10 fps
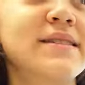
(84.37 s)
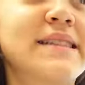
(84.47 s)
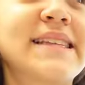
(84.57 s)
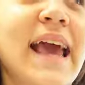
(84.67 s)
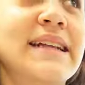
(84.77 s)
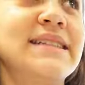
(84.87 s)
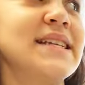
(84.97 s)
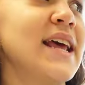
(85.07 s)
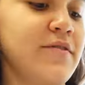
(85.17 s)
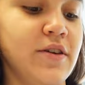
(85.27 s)

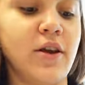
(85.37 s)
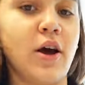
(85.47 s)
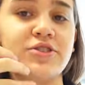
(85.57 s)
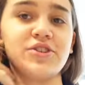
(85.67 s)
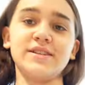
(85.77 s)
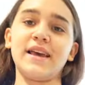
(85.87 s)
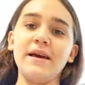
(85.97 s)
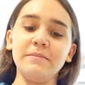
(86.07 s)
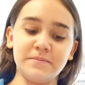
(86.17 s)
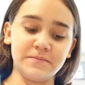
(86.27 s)
Scandinavian country. Okay.
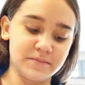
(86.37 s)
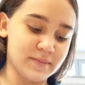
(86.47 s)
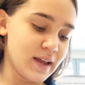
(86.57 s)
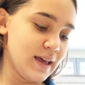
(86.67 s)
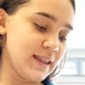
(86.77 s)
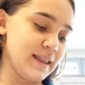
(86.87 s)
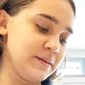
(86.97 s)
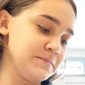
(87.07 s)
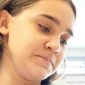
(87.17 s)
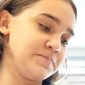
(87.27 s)
Then